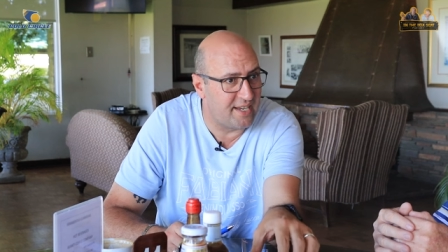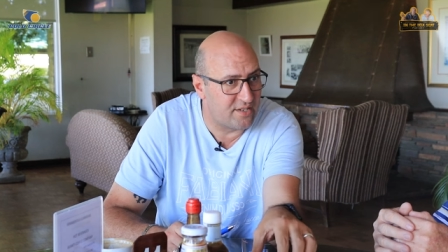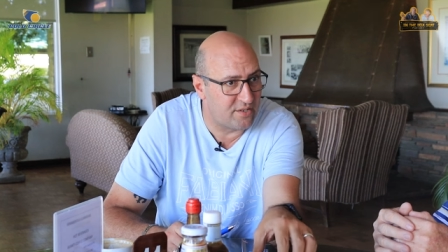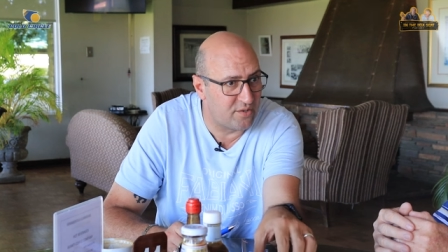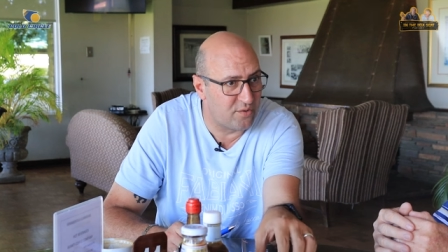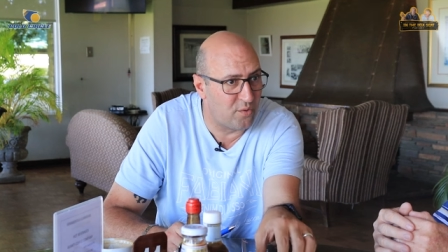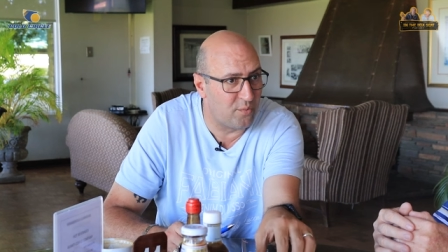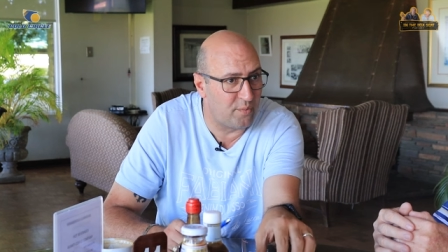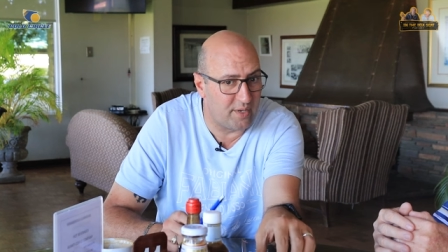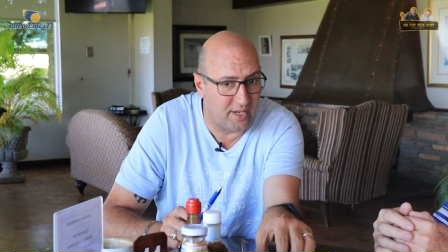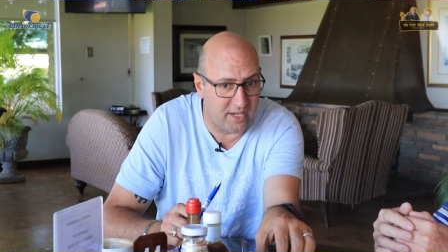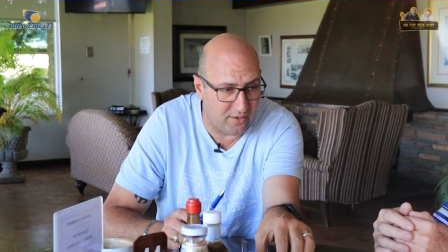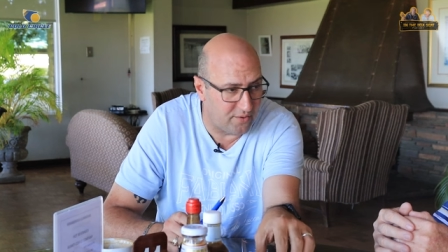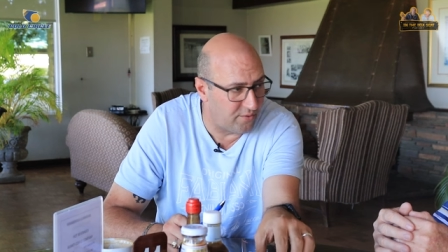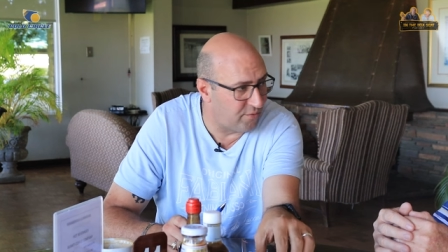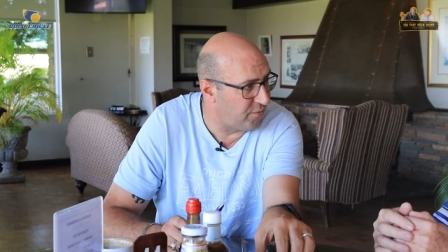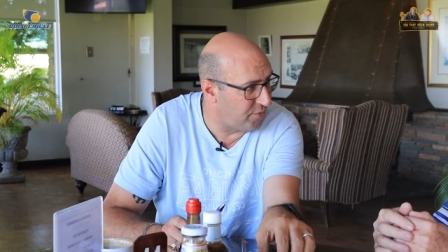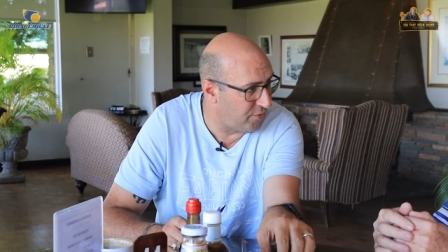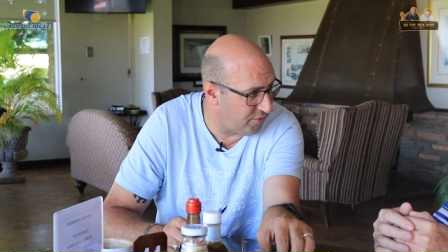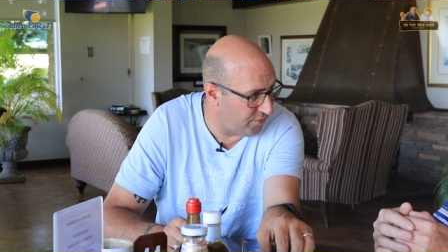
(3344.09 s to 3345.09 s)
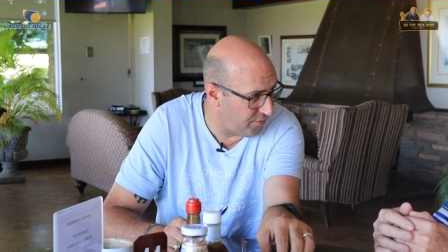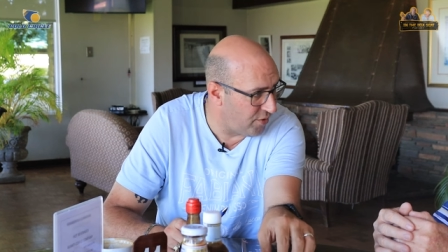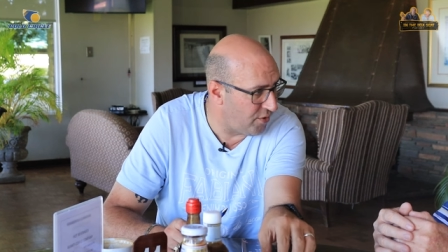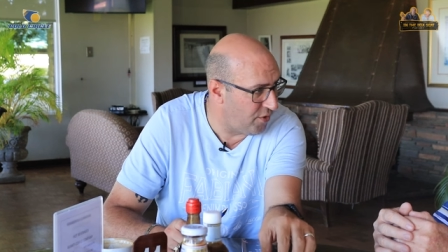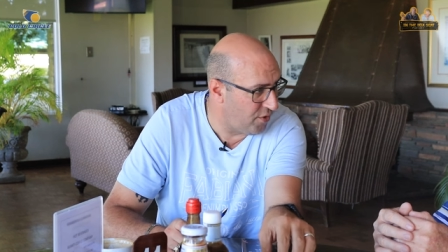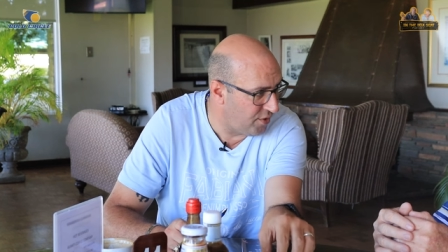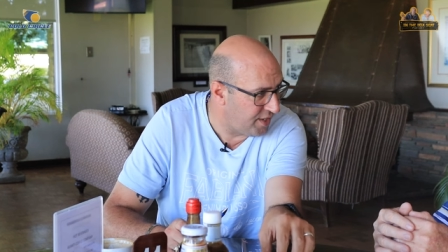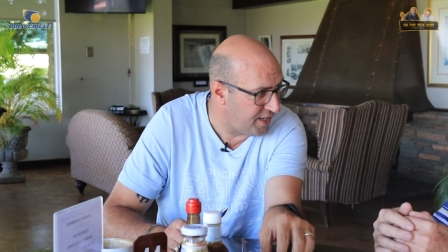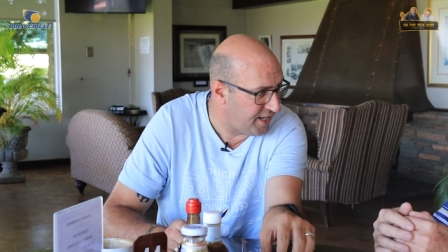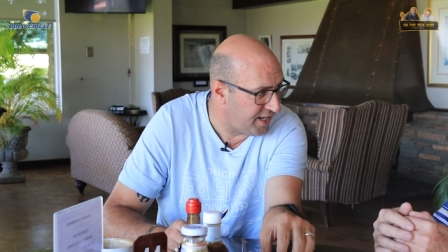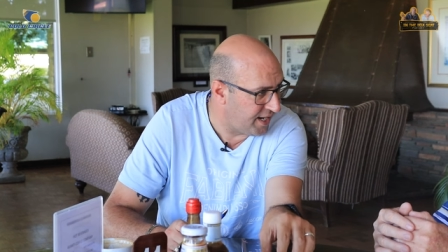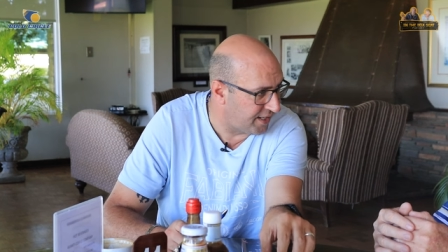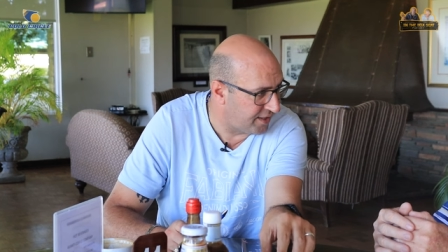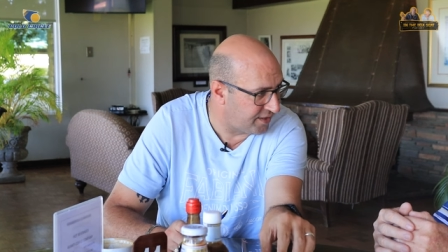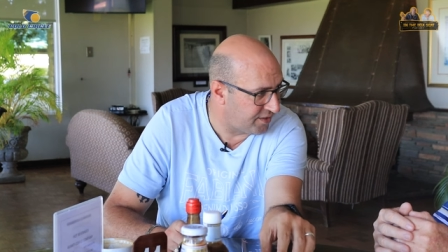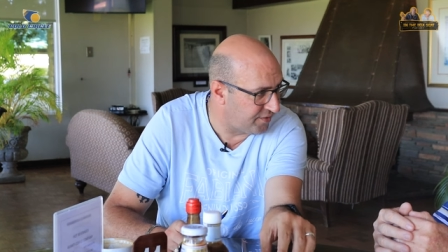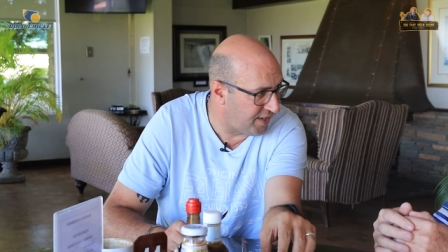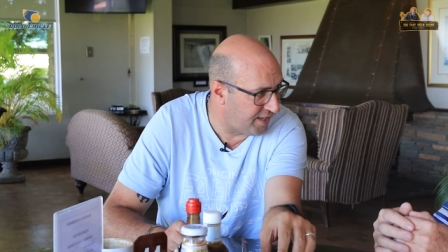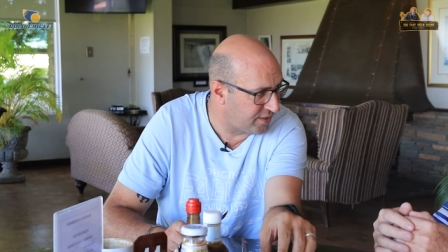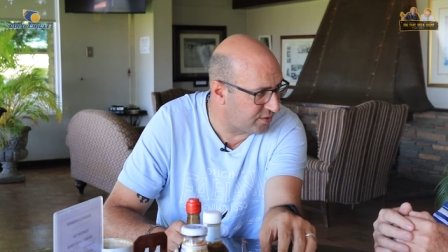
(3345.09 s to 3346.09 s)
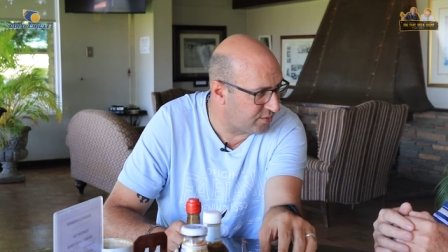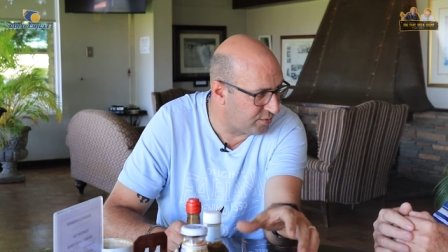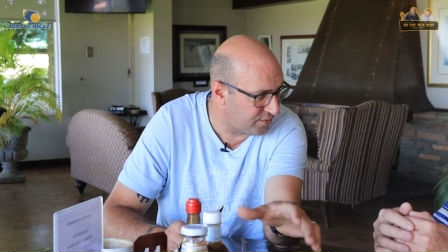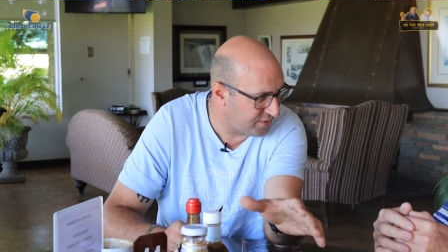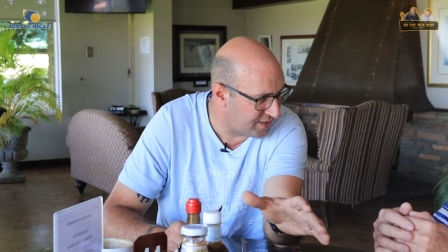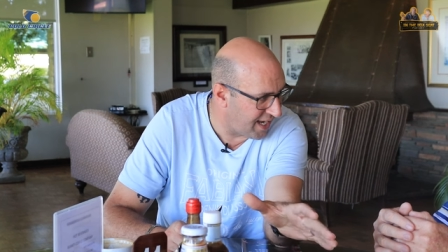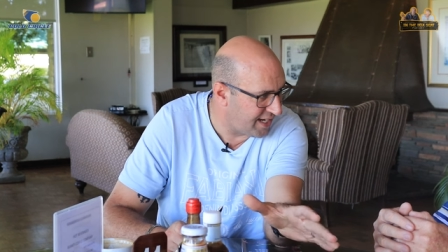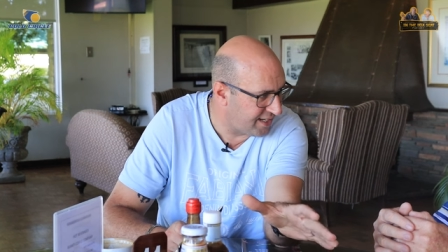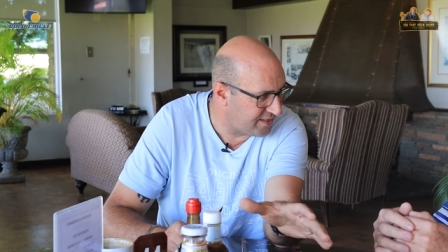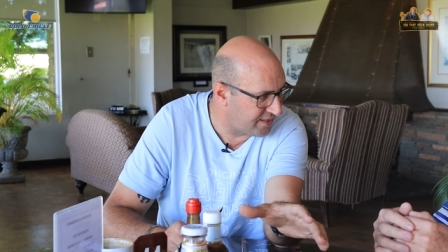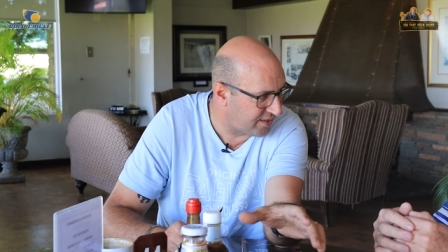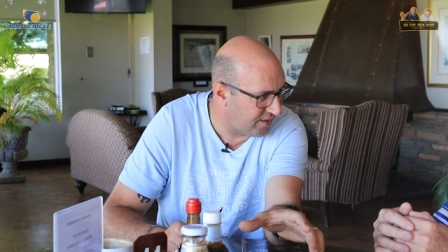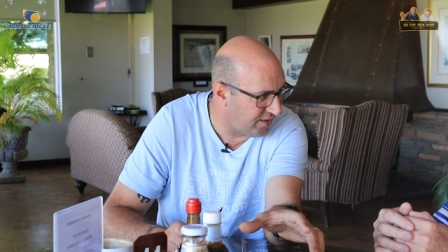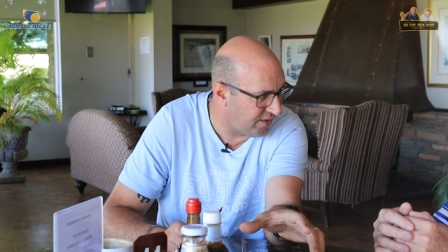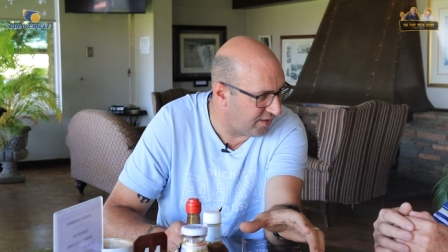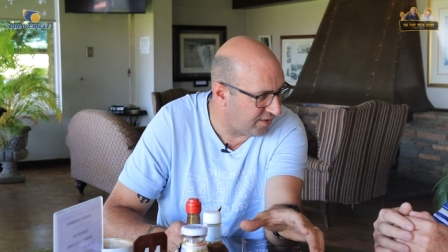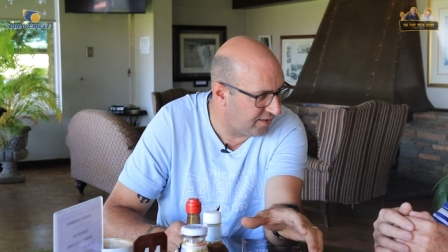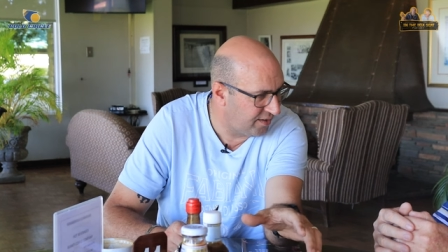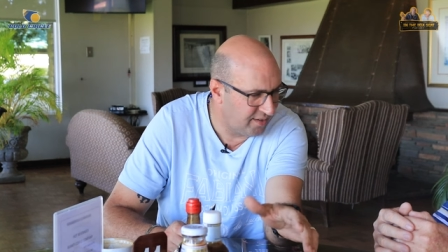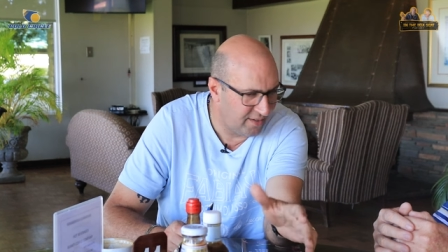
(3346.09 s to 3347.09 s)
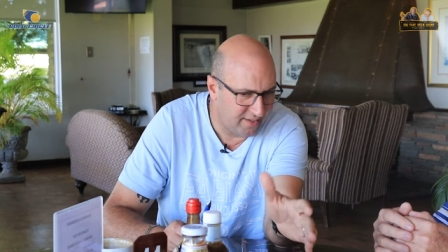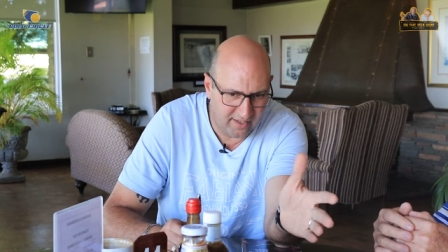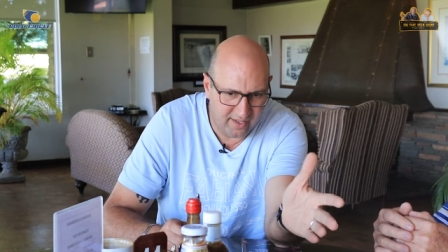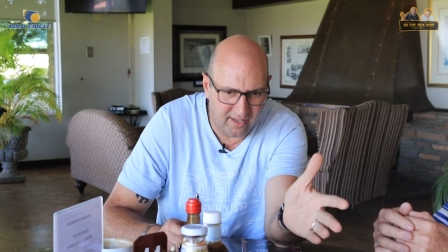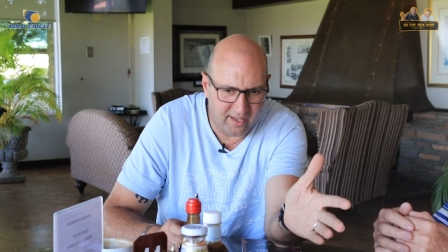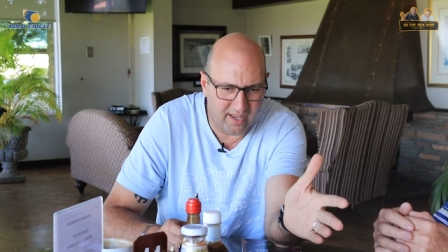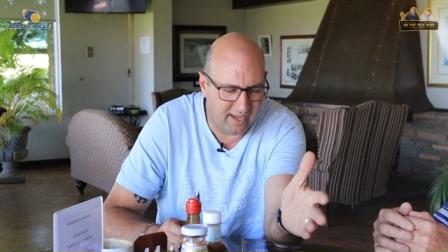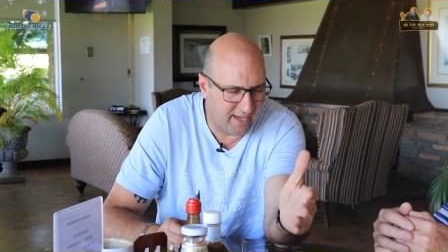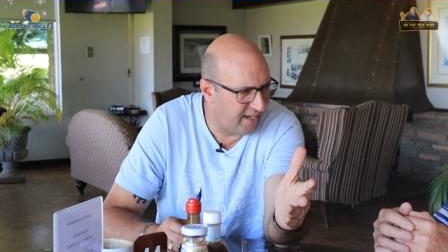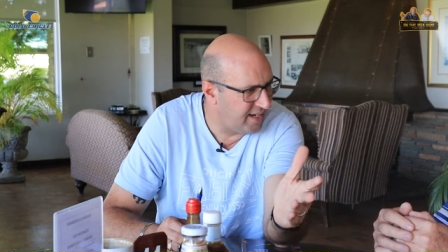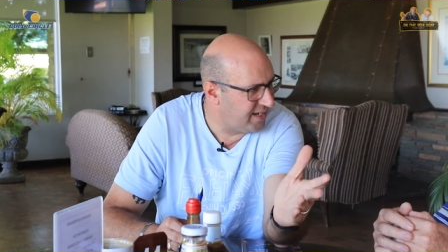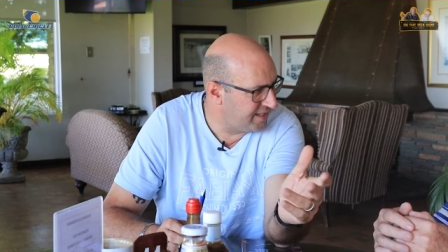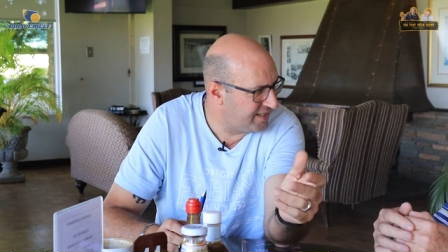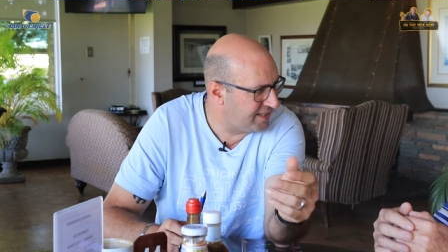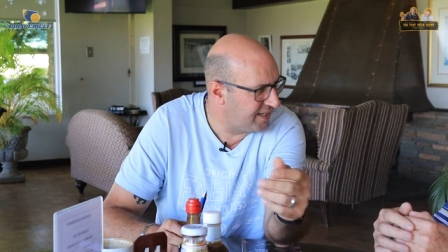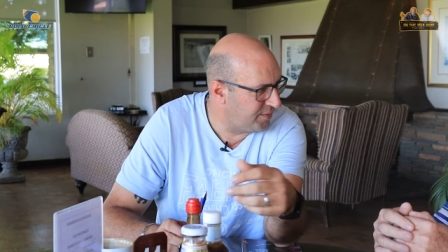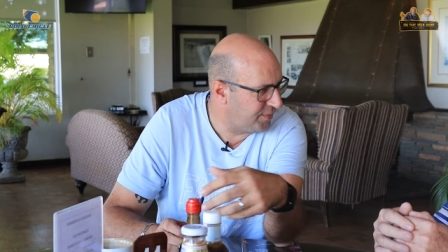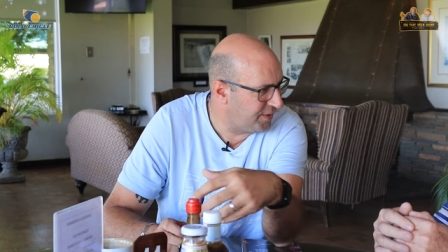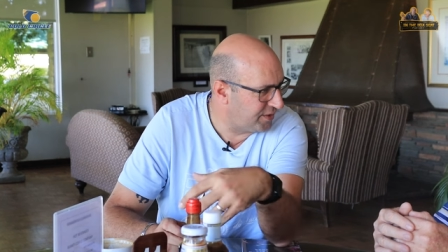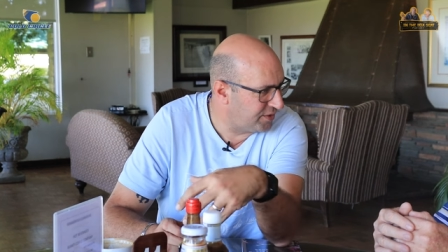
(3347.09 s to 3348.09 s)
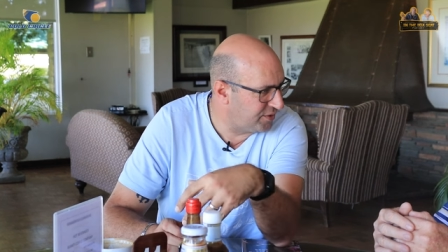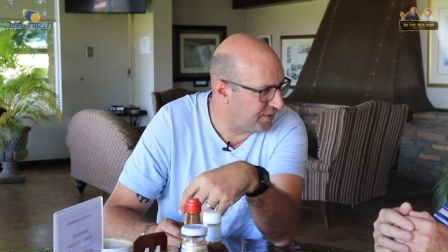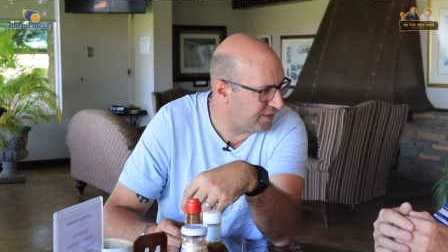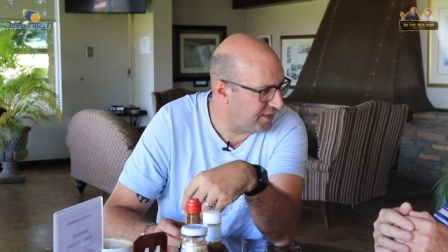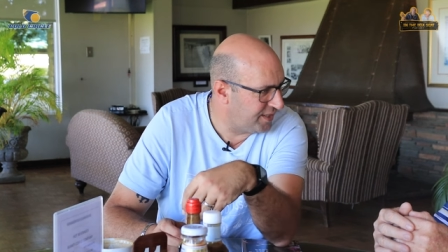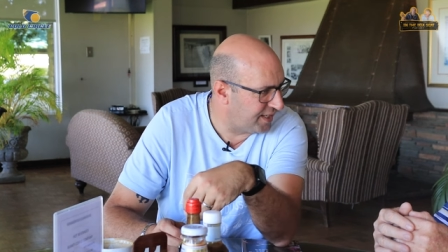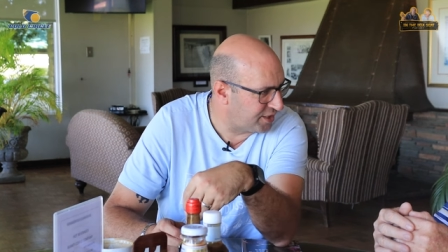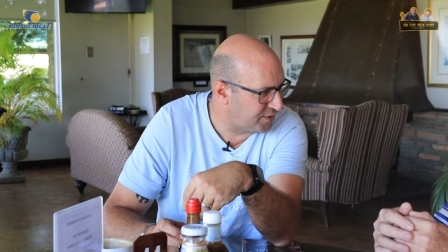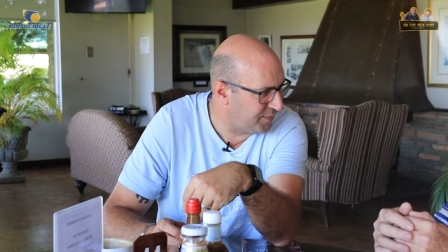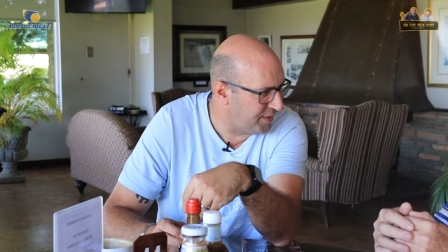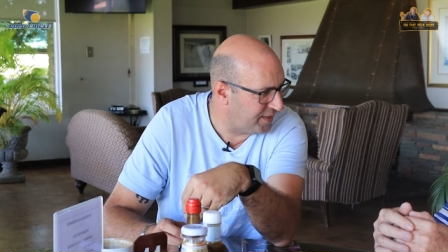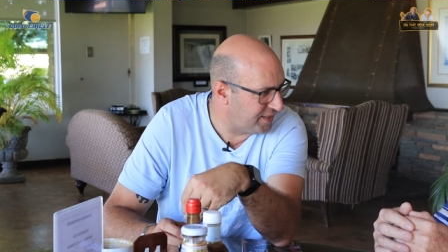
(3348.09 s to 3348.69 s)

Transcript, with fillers: He's normally early at the racecourse, 8 o'clock. Uh, he said we'll do it next